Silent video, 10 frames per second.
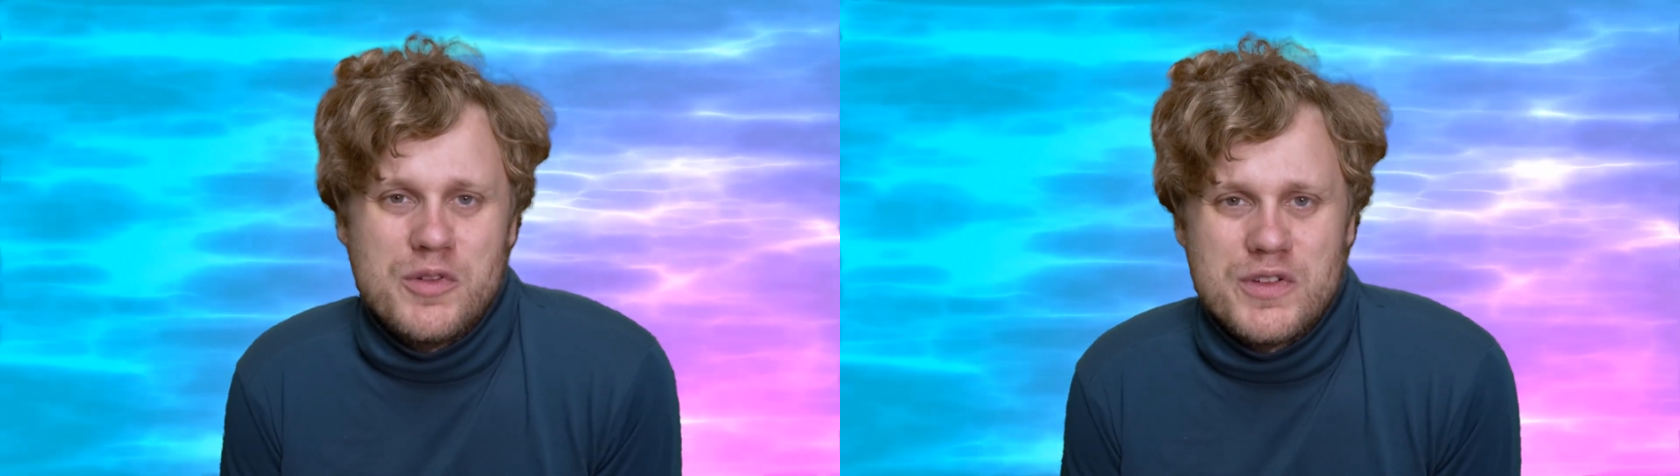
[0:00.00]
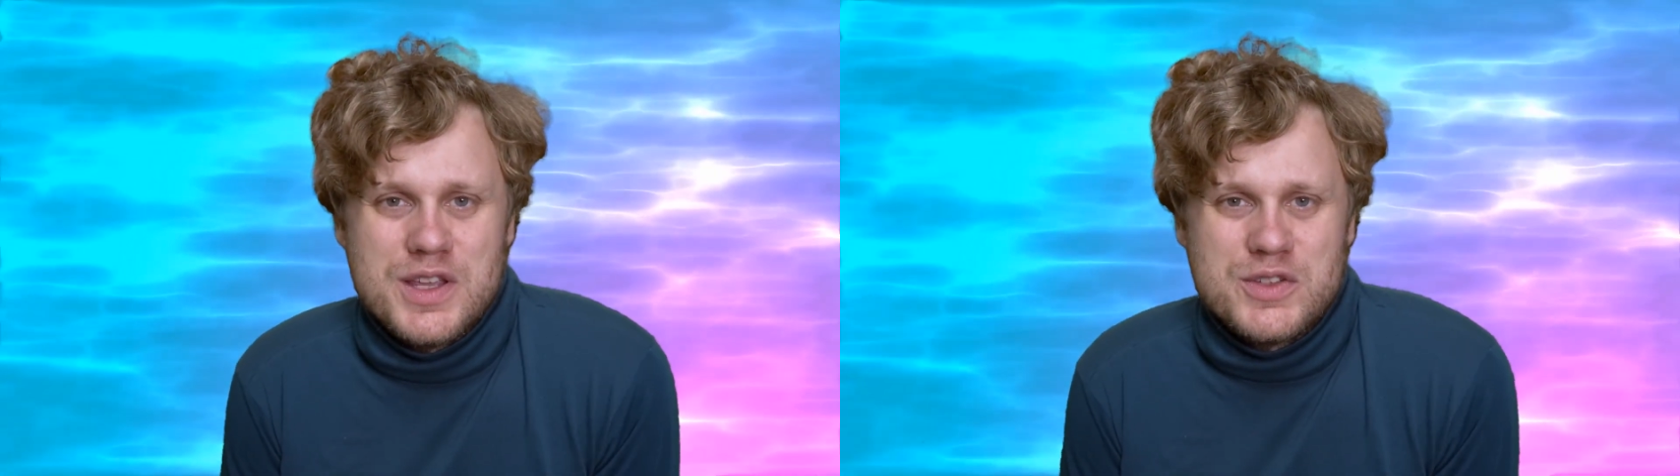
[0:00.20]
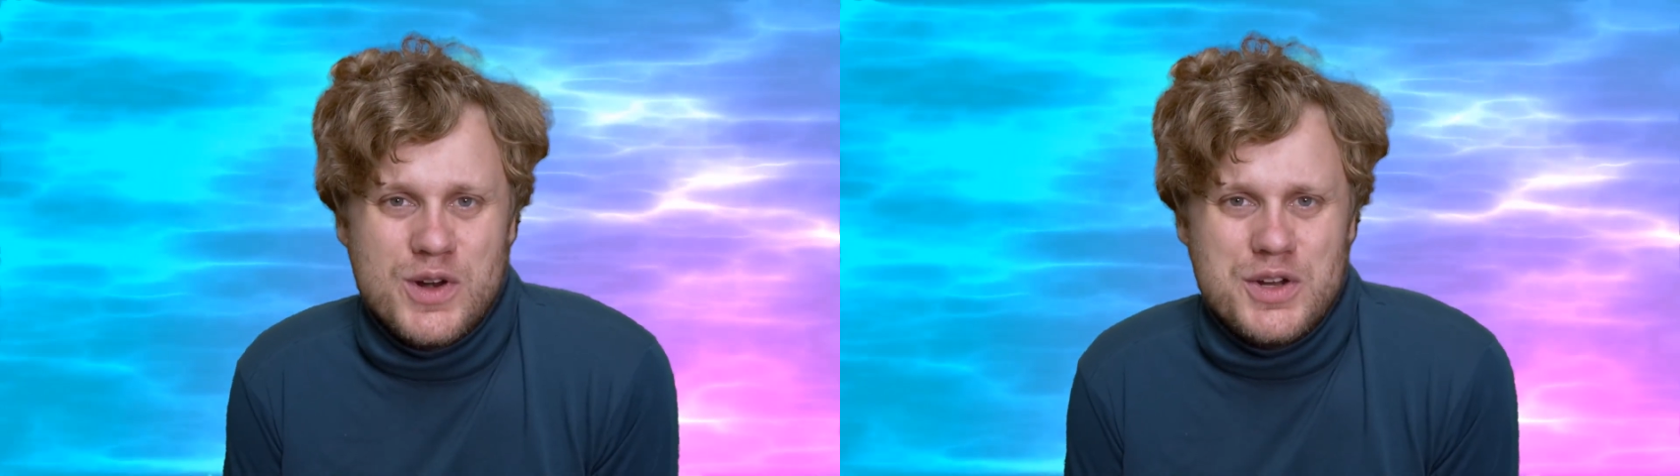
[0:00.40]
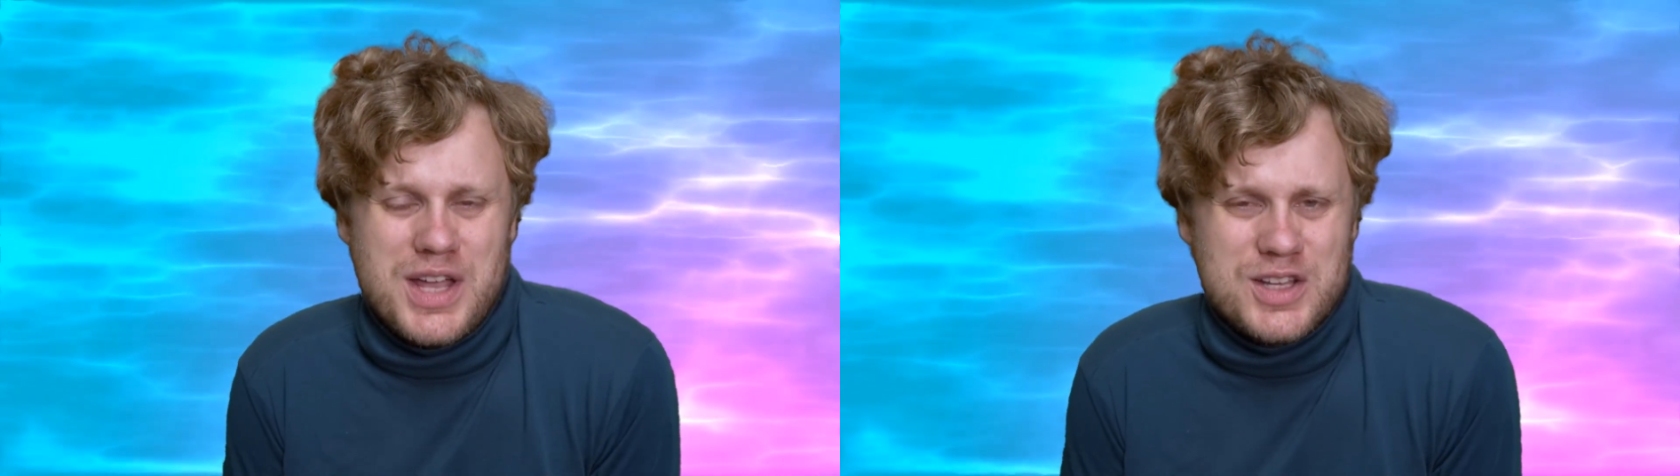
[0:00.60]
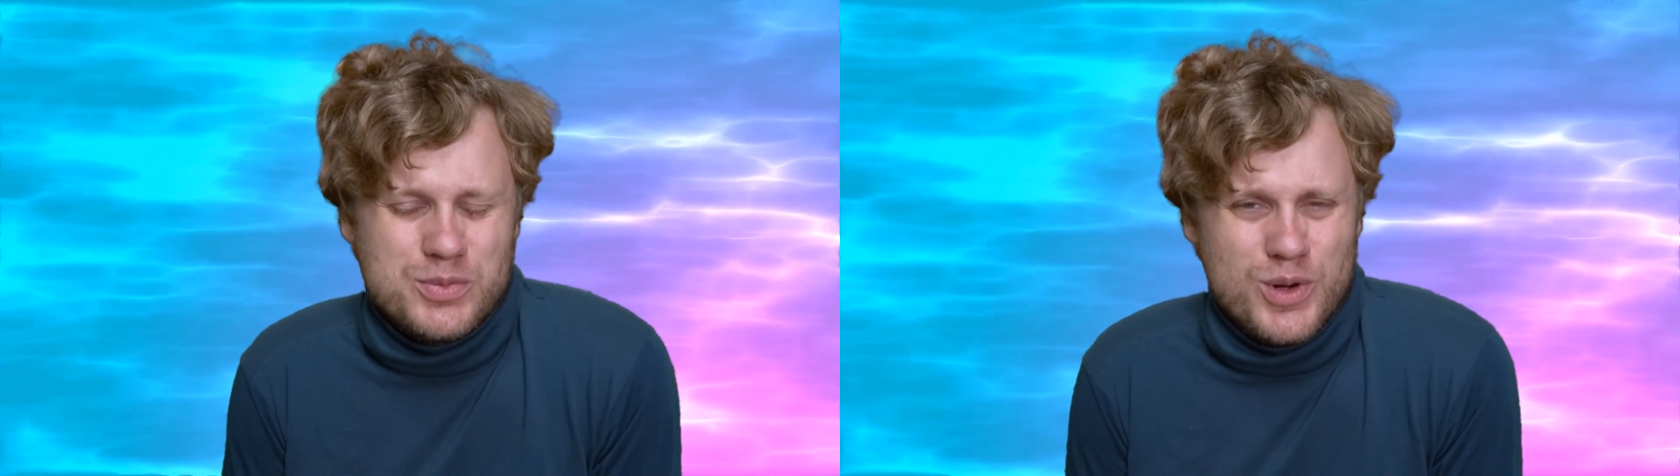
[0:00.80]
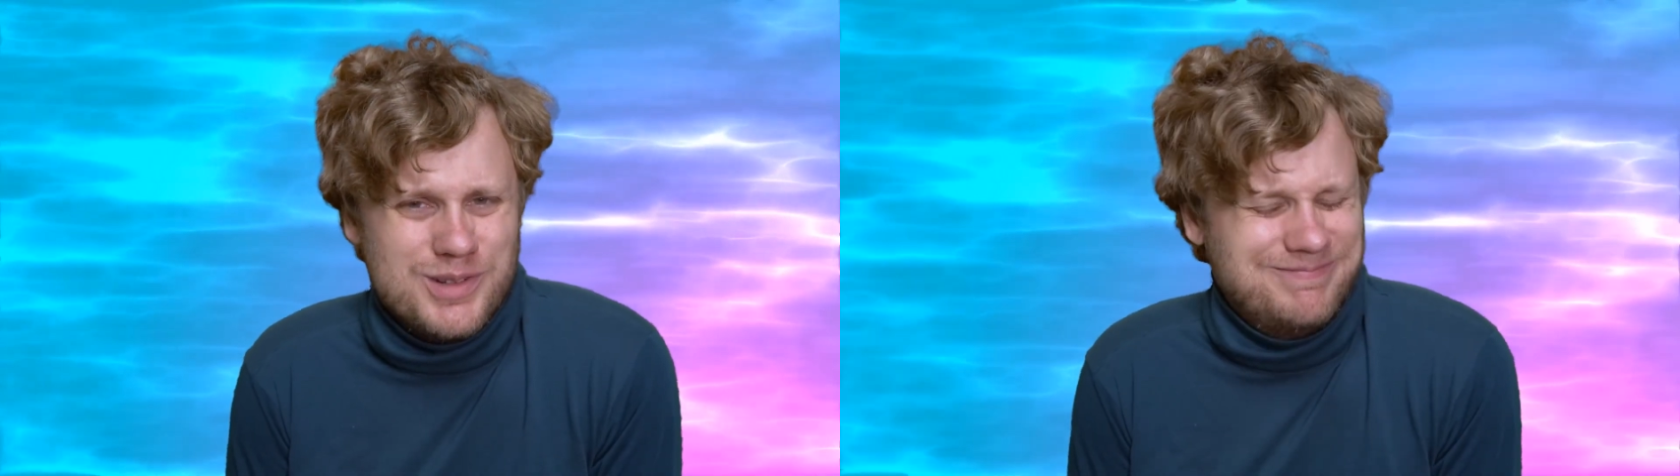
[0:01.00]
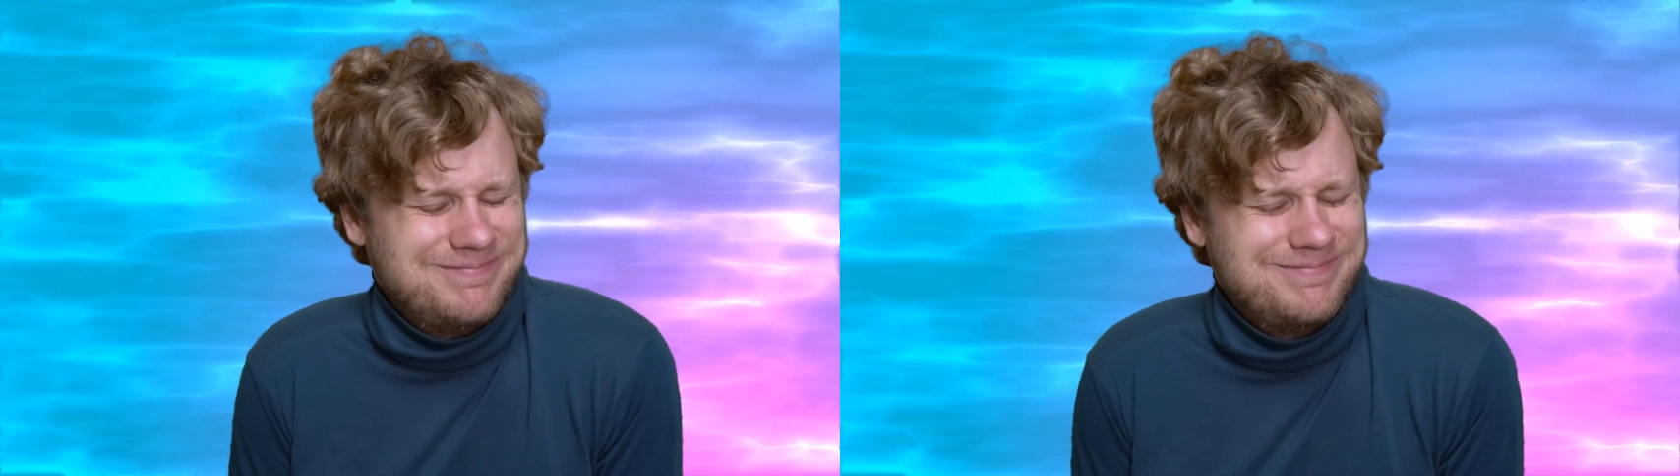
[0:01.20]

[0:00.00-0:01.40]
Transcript: but for this first export,